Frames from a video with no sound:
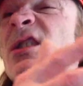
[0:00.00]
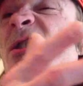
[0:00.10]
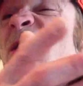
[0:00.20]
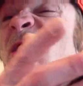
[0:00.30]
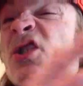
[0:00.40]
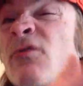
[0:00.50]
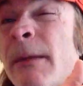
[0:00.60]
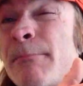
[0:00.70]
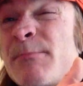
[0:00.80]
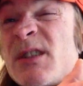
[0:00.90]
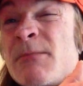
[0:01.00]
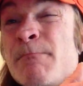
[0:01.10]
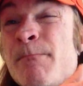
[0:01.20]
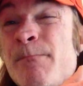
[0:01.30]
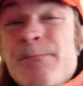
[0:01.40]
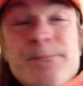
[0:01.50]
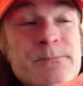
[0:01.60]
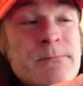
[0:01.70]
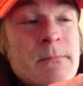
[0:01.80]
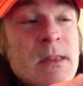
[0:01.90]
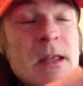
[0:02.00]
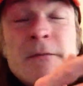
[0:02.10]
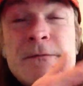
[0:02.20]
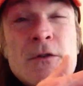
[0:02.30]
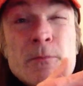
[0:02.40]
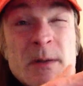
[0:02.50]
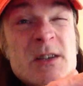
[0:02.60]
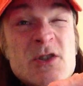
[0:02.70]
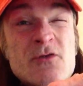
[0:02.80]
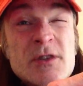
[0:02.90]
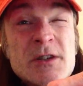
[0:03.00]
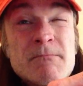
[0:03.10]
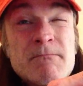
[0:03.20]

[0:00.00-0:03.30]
scripts in film history.